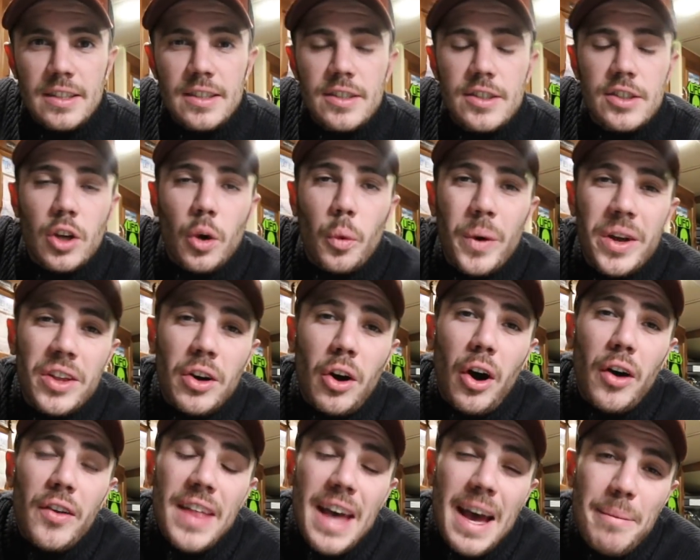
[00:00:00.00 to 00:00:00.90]
So with
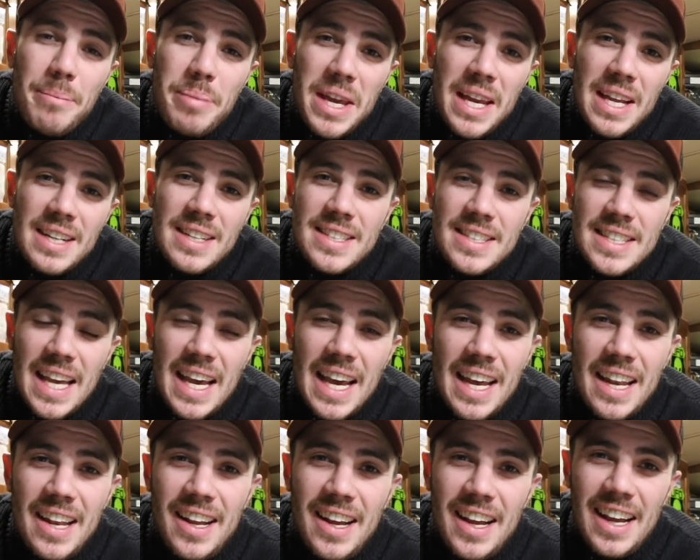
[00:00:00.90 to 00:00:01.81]
all that being
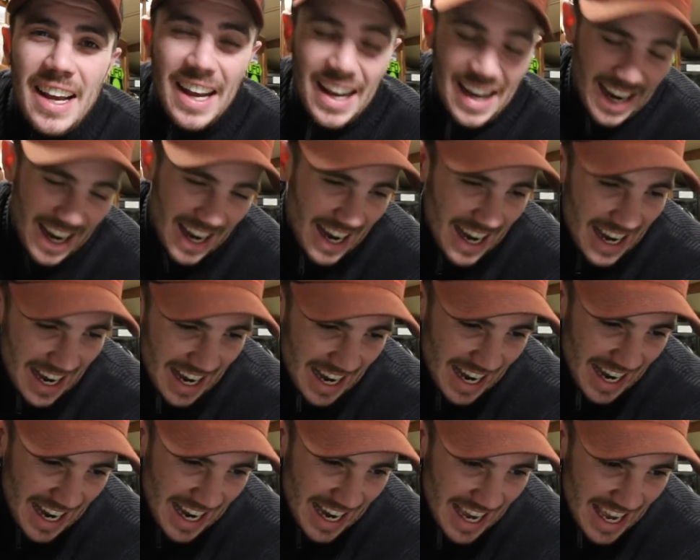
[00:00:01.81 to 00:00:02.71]
said,
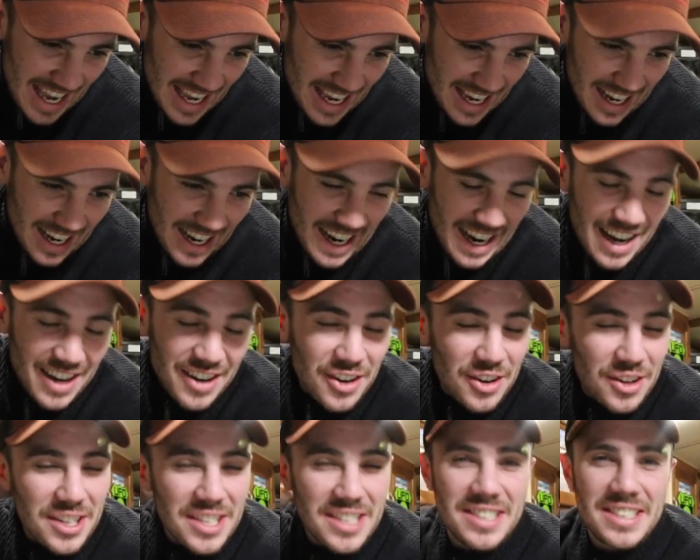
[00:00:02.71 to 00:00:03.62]
I
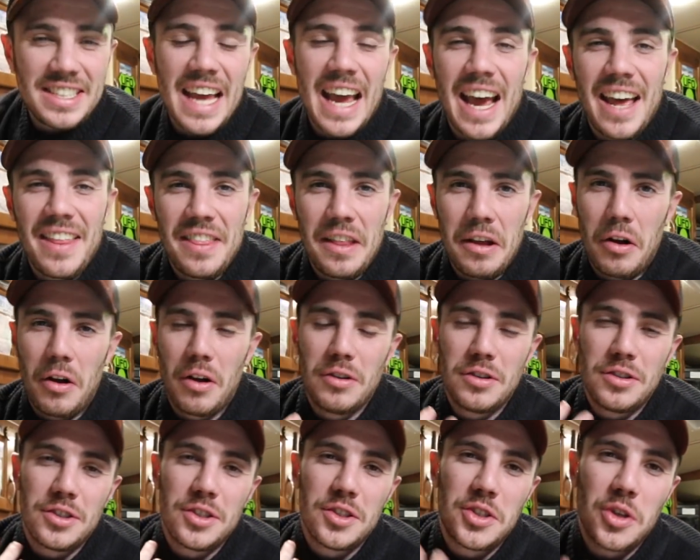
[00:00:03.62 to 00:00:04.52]
understand there are
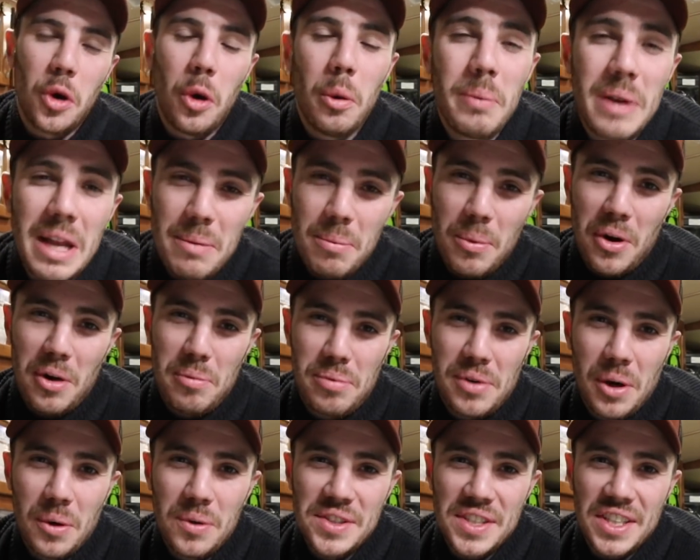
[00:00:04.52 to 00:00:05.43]
so many more
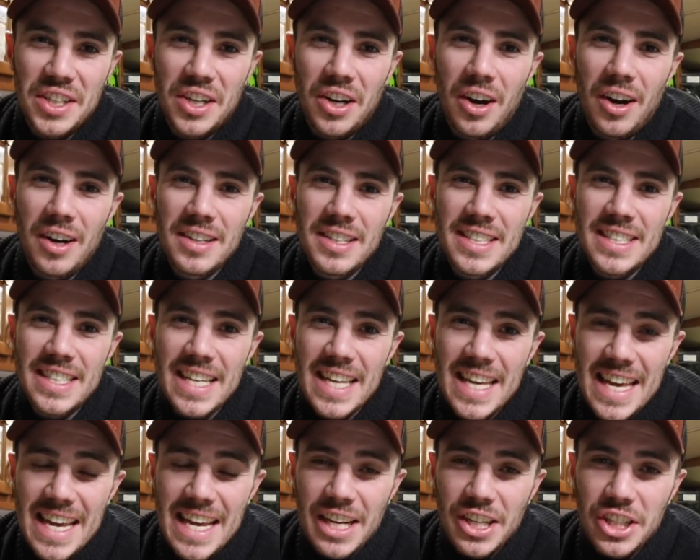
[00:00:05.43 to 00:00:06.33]
pros and cons
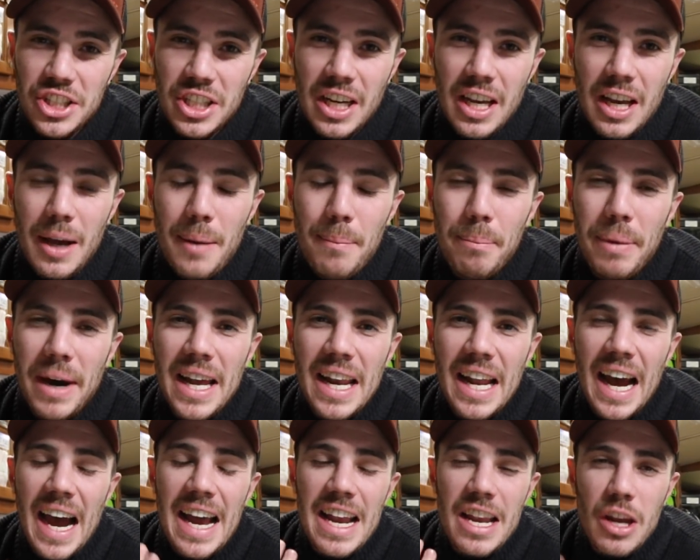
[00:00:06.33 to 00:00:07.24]
to each, but
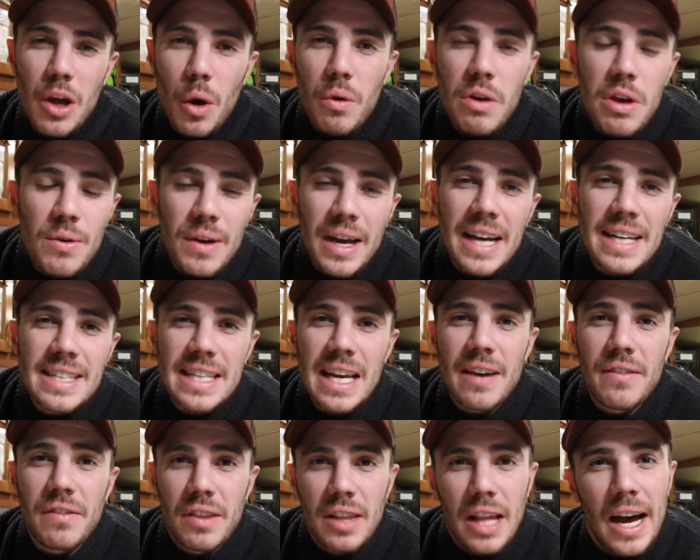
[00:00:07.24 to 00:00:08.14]
I know you guys
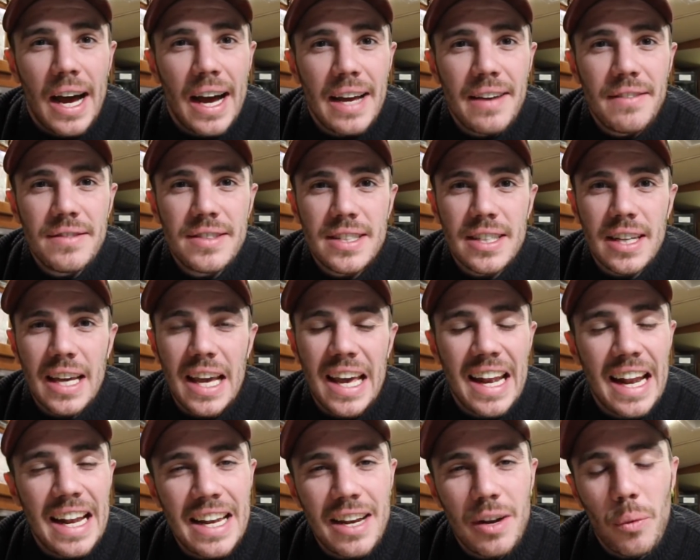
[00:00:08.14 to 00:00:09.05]
have lives
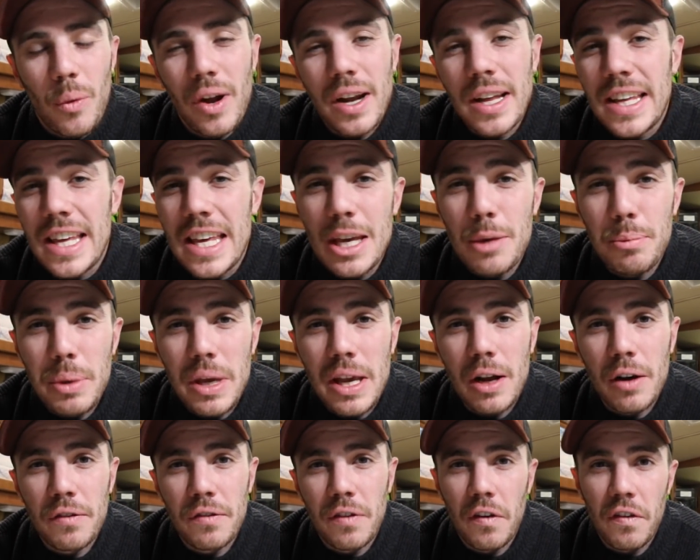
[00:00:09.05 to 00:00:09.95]
and I didn't want to keep you
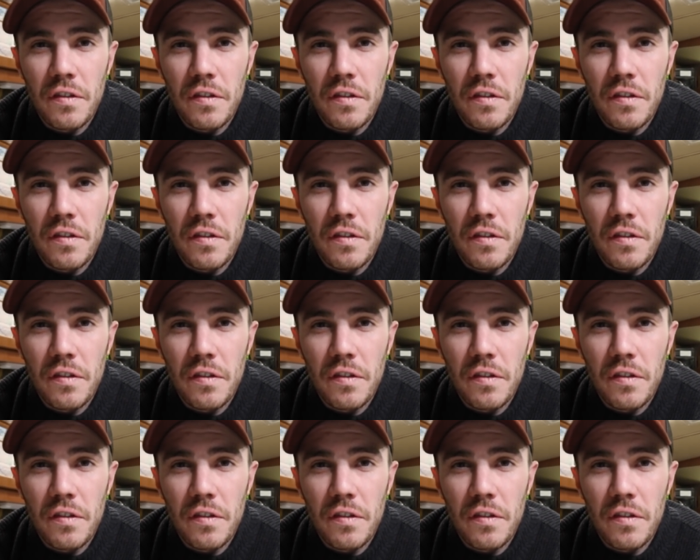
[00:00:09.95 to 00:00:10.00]
here for